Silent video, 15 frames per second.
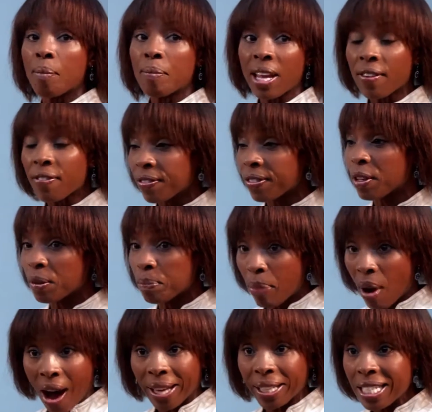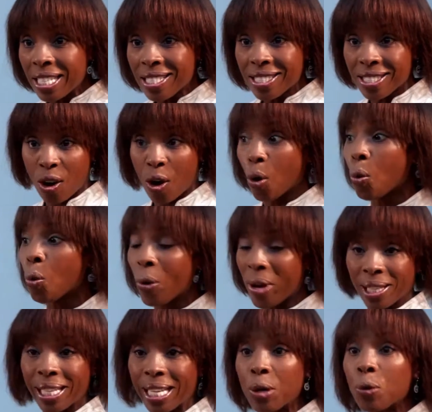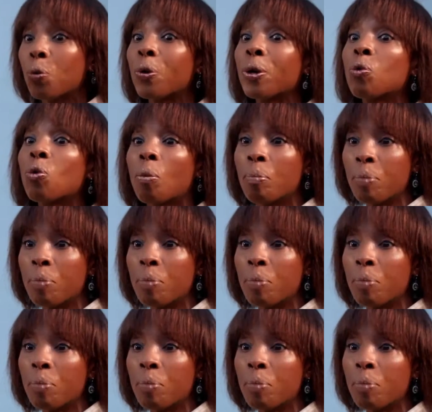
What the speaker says: If the bodies are willing, we will